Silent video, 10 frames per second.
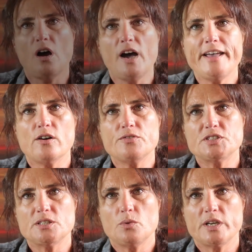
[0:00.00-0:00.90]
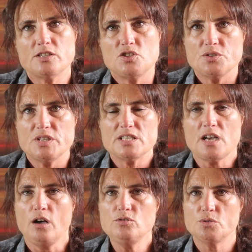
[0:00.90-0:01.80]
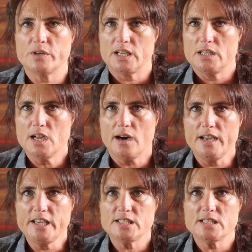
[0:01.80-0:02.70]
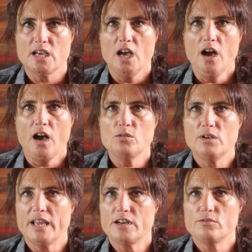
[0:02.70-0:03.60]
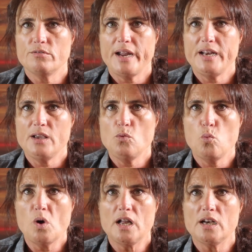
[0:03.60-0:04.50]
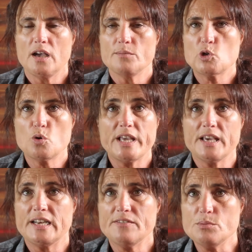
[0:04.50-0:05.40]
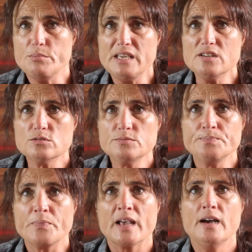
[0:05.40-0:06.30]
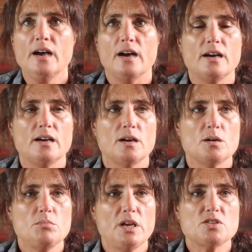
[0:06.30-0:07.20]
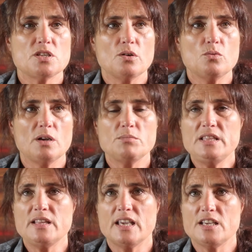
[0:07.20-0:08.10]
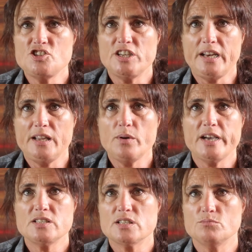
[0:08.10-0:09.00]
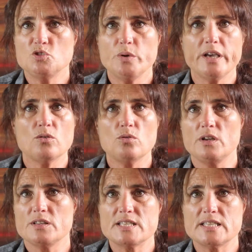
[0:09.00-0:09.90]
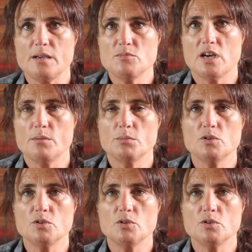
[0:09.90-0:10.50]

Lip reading: I often, when I do this, I'll do it at night. I'll get it ready while I'm cooking another meal. So I'm in the kitchen anyway, so I'm doing all at the same time.